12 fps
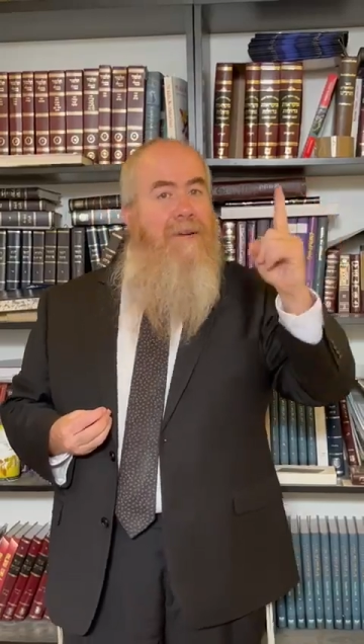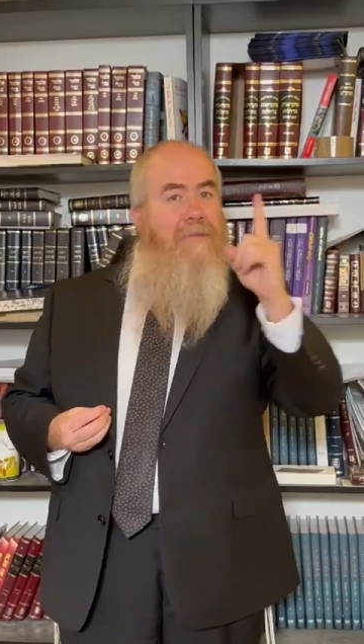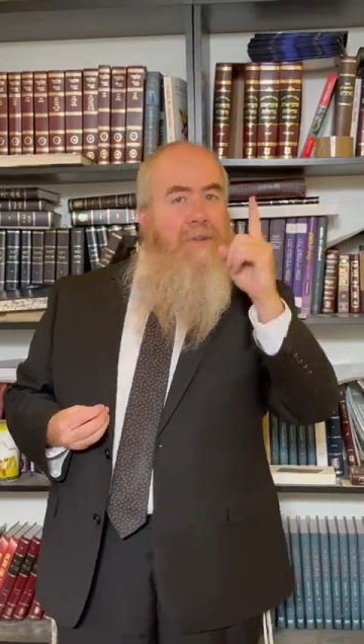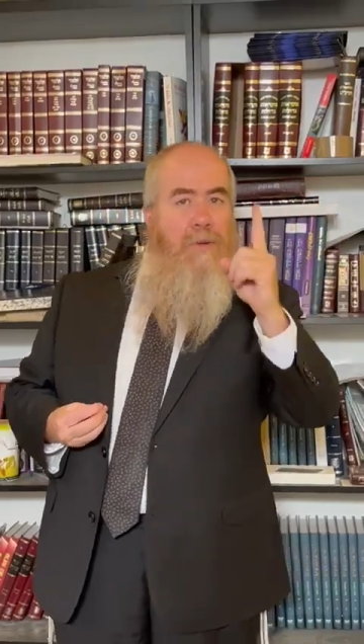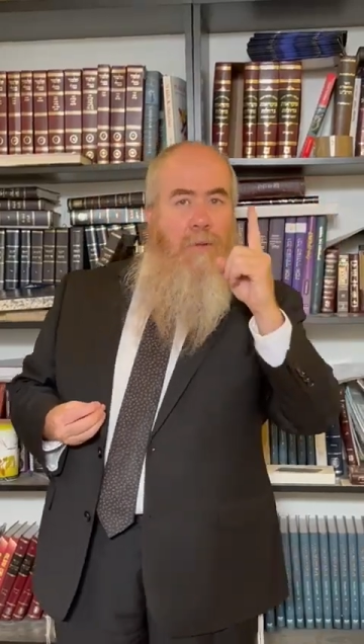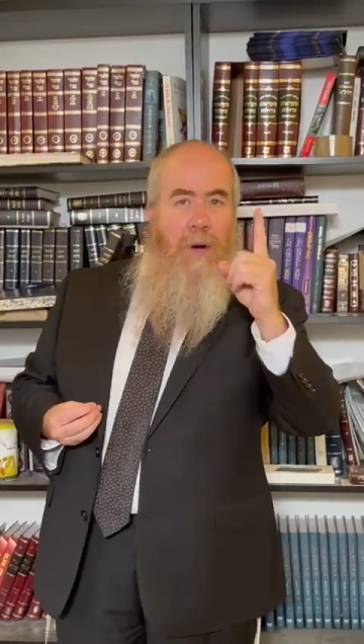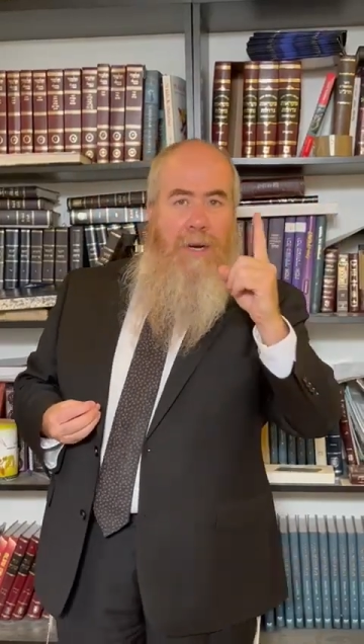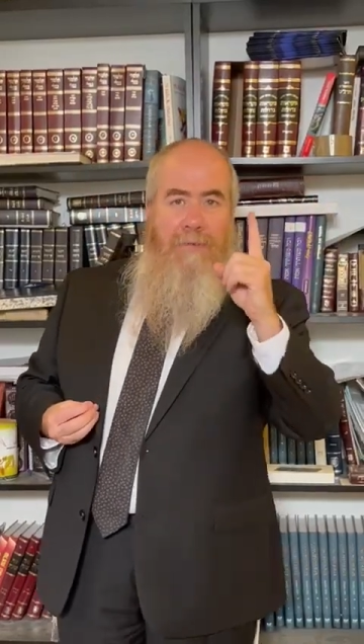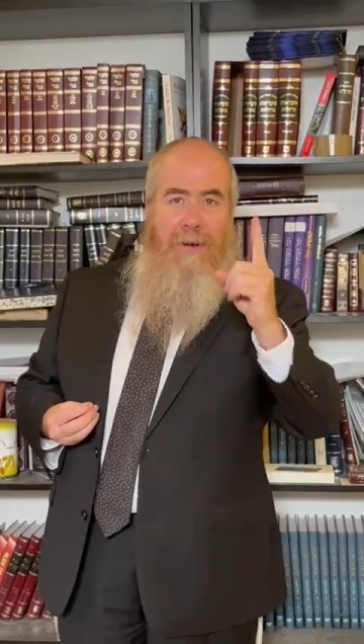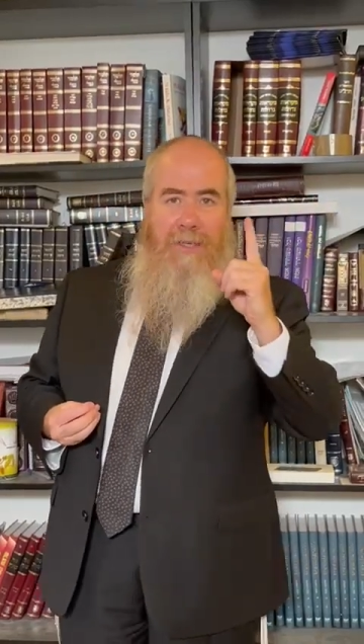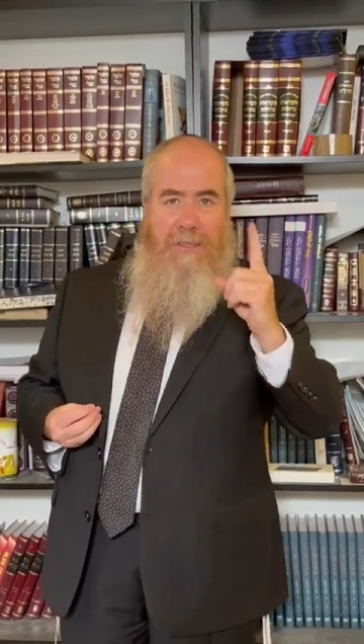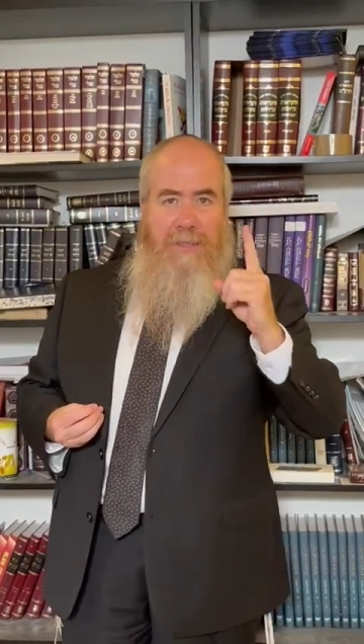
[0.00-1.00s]
every one of
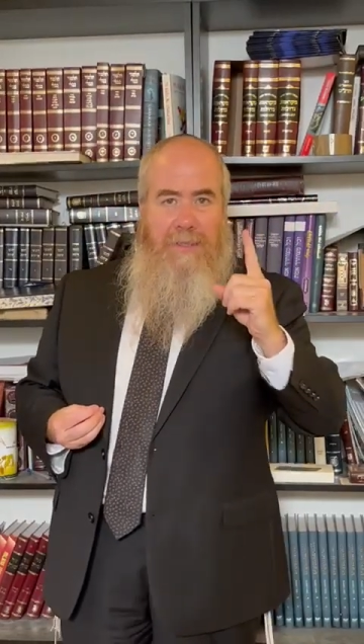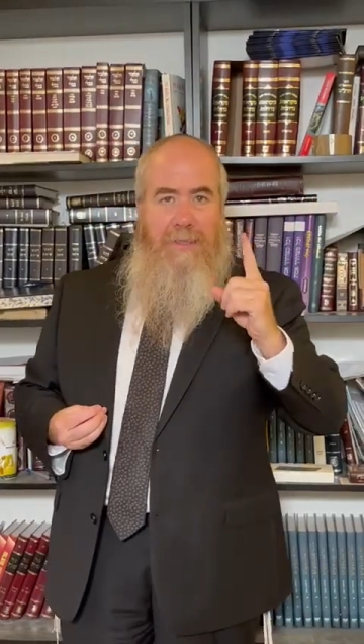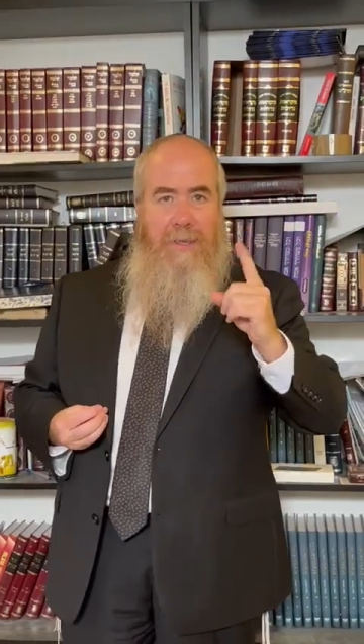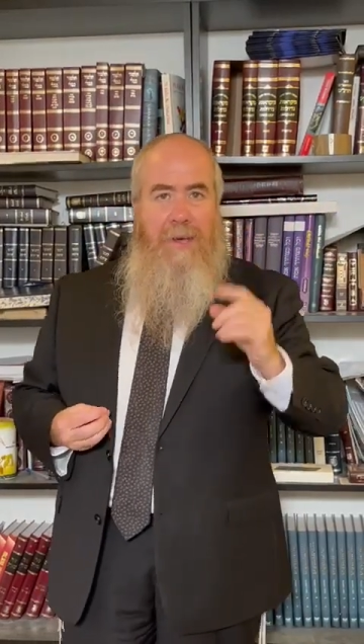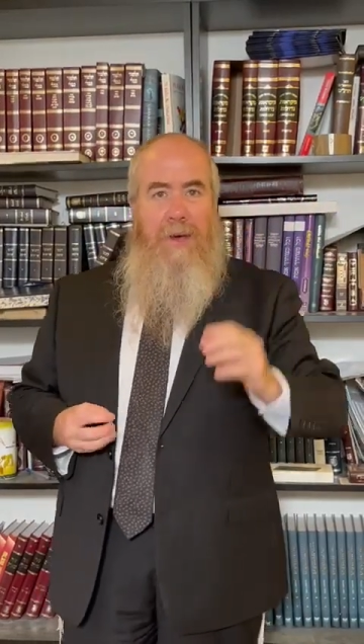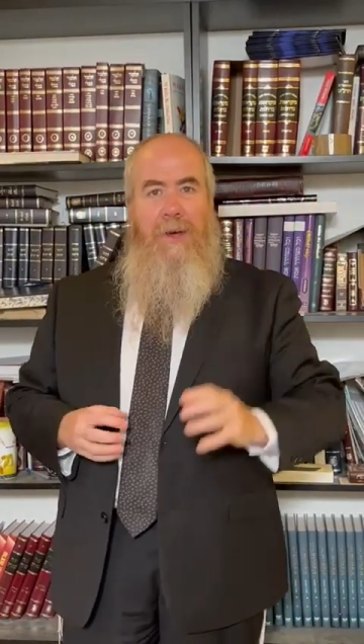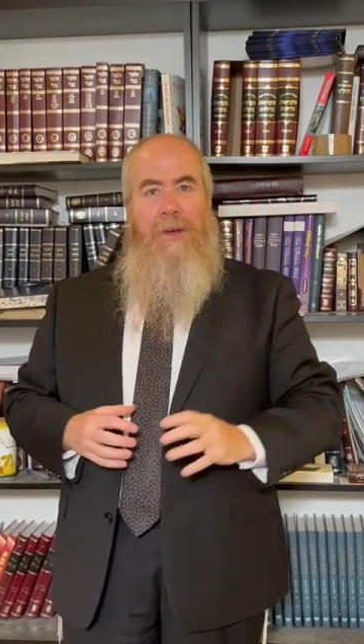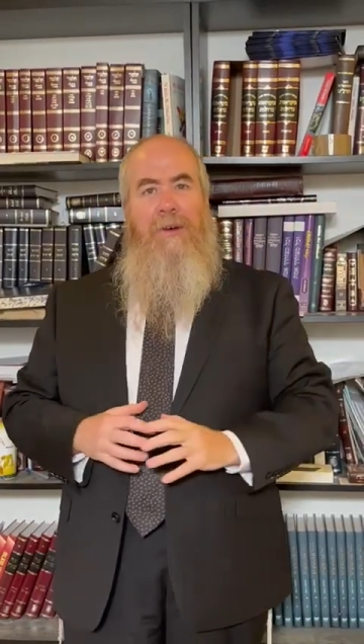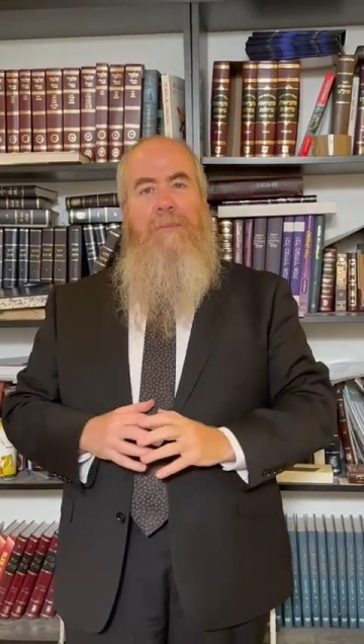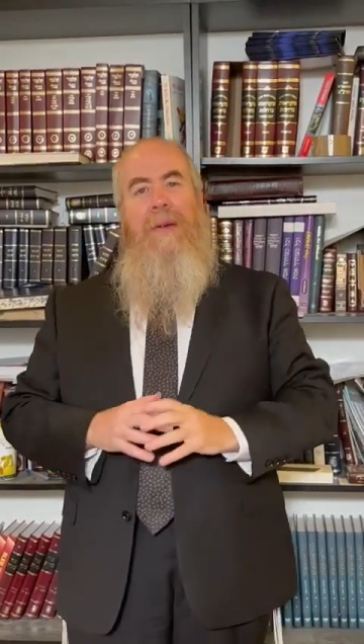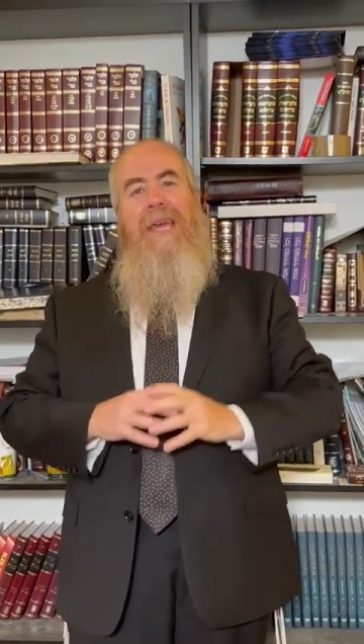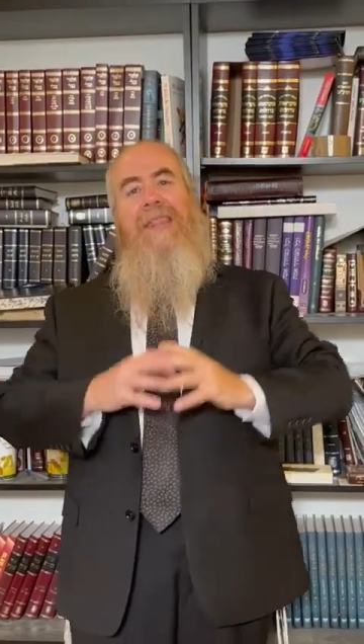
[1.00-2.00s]
us
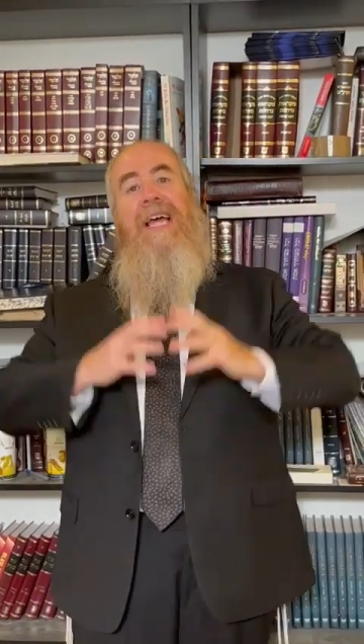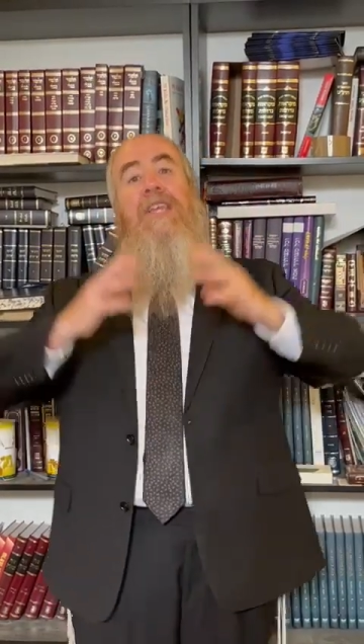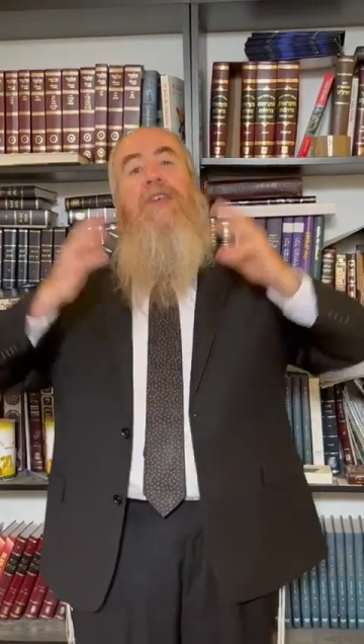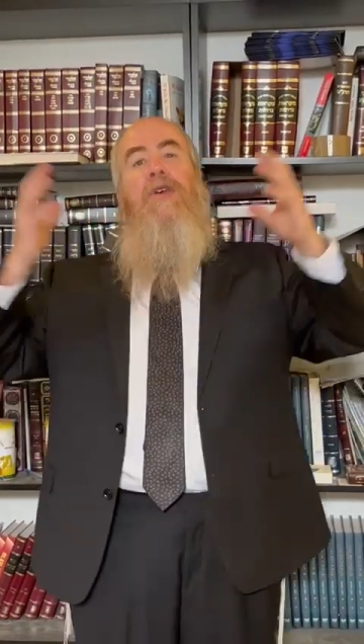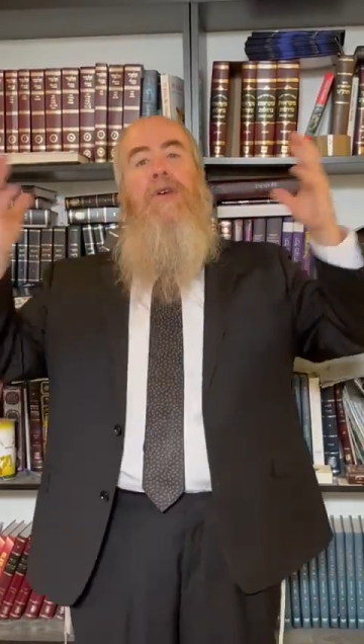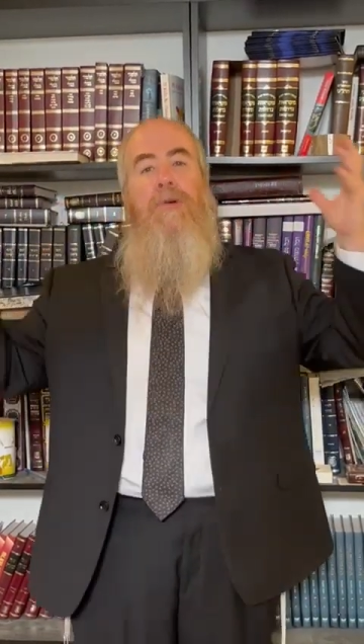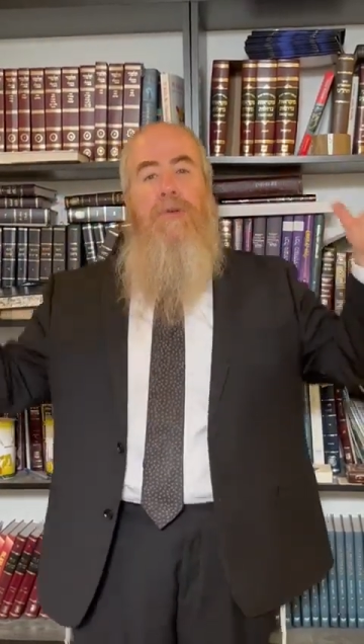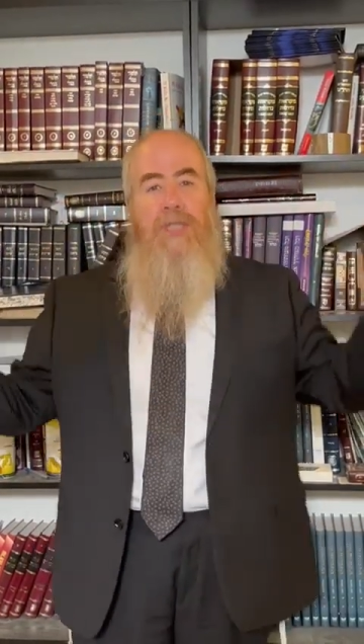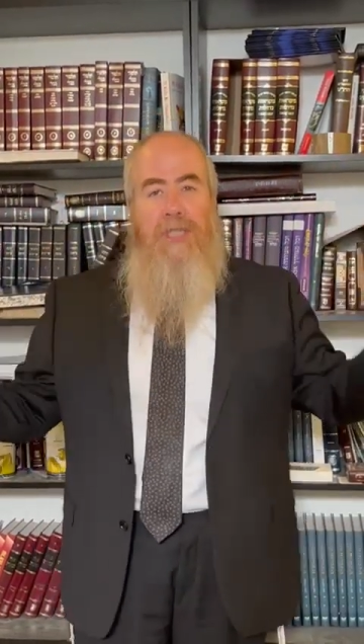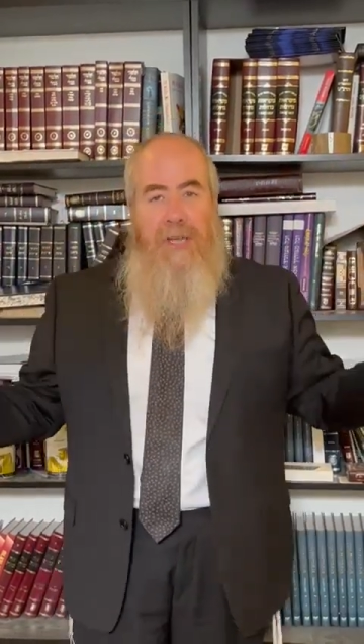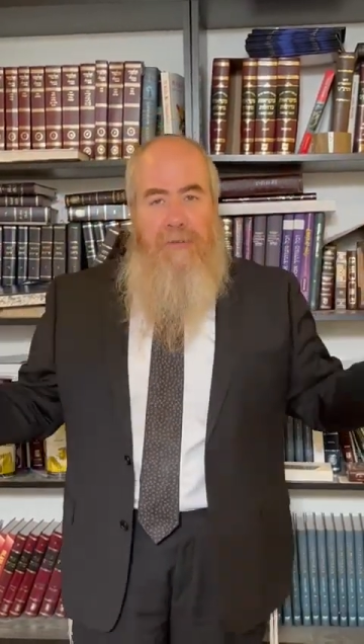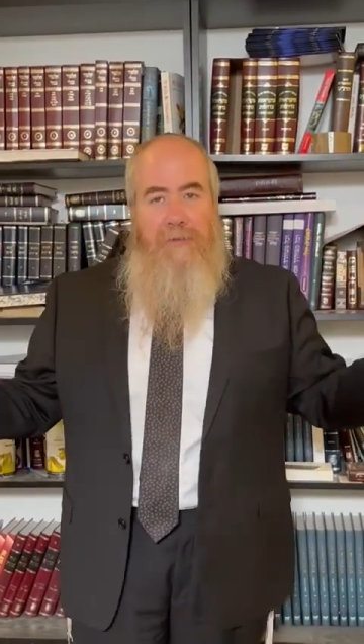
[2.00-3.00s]
could make that
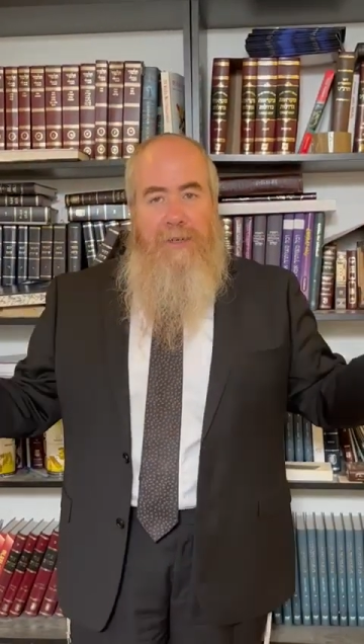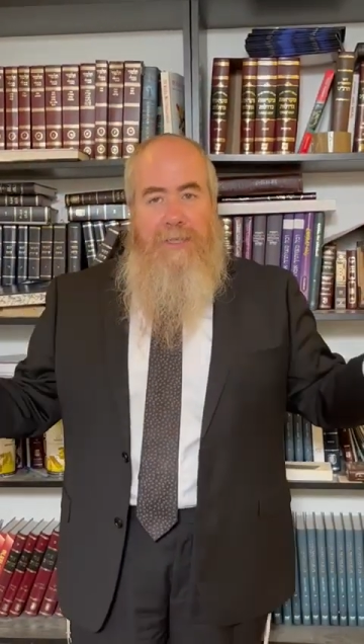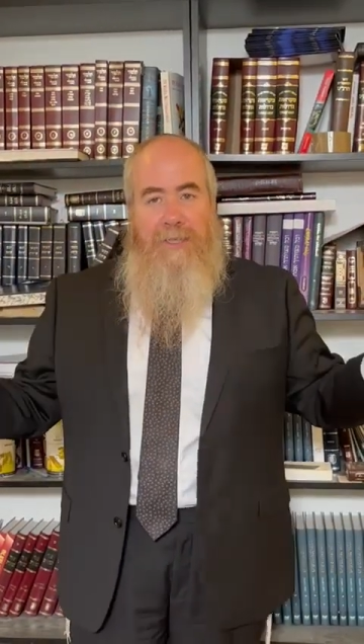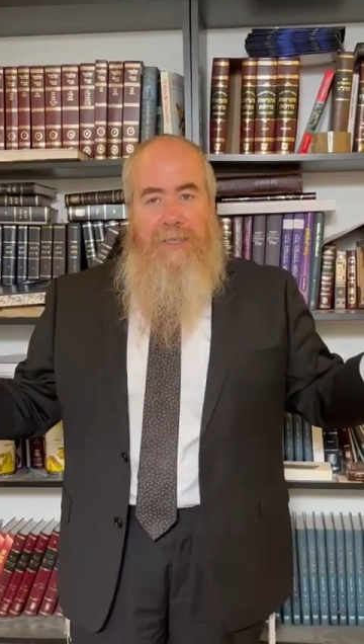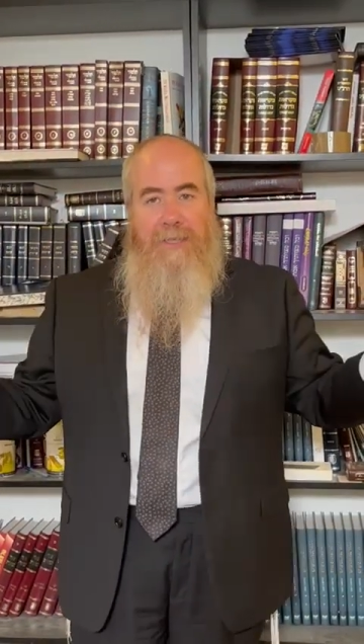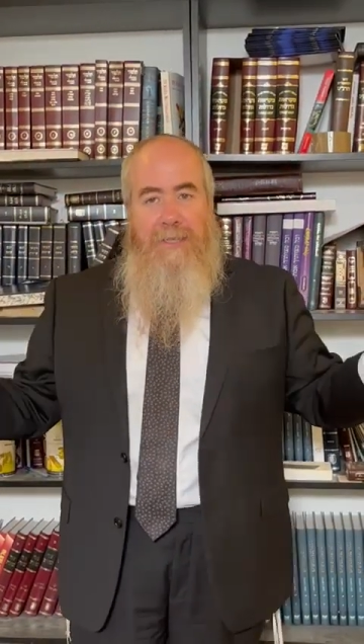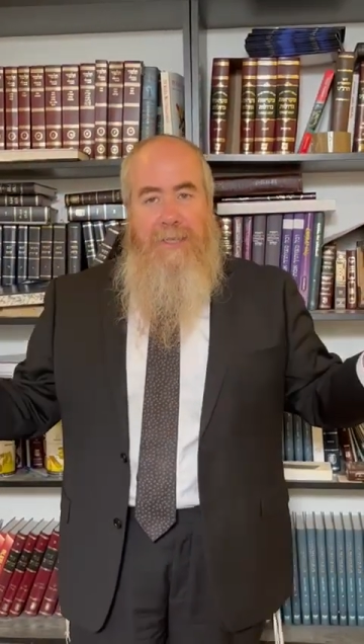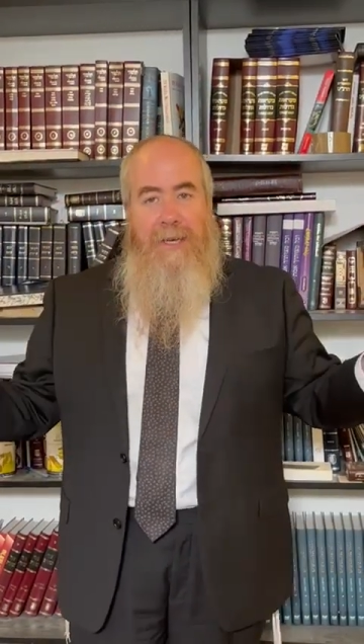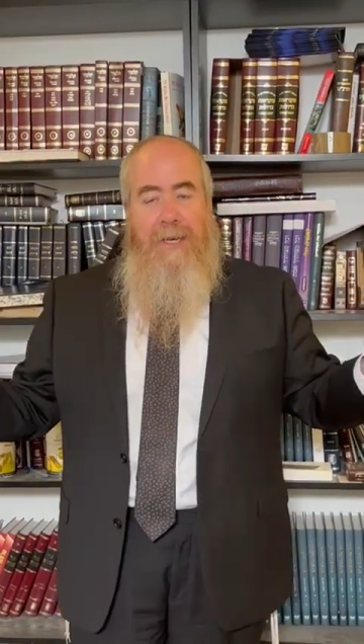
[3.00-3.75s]
huge difference